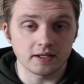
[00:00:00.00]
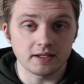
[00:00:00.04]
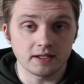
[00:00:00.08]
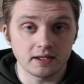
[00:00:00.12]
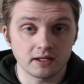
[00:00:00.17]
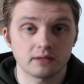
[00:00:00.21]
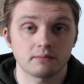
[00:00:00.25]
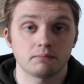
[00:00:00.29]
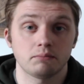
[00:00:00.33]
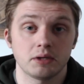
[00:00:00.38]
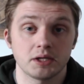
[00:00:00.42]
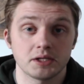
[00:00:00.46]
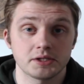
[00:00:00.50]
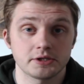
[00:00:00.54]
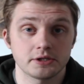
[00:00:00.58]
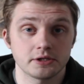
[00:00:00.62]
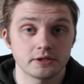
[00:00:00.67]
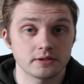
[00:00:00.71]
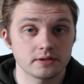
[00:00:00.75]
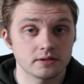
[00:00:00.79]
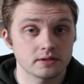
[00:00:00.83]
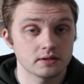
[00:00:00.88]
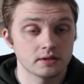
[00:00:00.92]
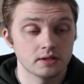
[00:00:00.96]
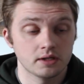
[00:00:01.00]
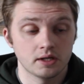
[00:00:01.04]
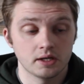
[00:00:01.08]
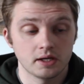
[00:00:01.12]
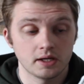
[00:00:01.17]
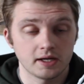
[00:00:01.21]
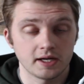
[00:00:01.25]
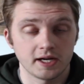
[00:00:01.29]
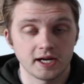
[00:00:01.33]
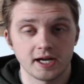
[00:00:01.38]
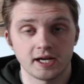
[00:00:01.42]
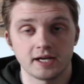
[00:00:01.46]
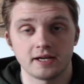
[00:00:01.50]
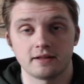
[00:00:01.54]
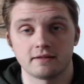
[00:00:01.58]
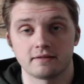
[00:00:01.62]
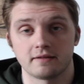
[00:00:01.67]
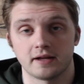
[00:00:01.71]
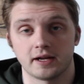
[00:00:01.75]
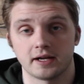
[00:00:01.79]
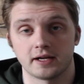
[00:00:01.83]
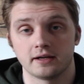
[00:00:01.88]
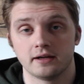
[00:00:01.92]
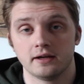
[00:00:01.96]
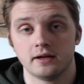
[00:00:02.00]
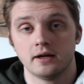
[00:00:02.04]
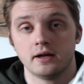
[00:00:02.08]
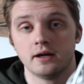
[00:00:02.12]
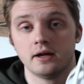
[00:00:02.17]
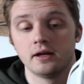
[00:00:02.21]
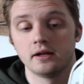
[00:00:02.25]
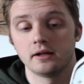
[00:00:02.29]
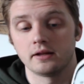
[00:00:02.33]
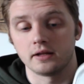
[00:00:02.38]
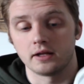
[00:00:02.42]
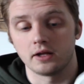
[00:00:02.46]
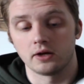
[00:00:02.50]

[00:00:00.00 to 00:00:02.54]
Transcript: donkey dick bitches, anything.